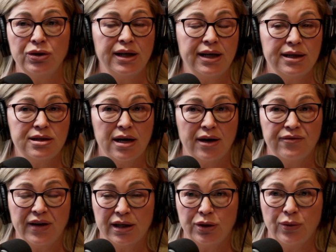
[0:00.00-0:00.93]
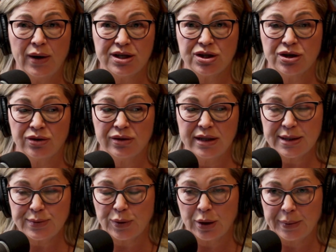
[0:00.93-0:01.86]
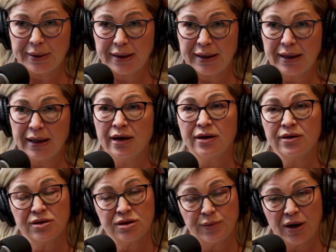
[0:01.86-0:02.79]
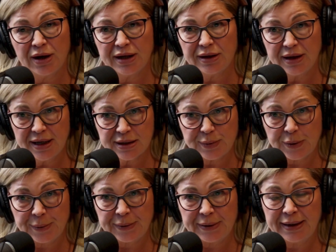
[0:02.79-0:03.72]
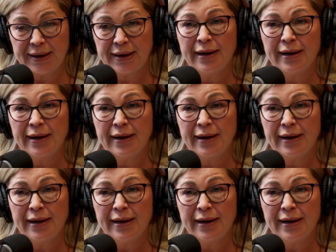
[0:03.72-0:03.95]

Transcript: need a valuation on this property to buy your next property,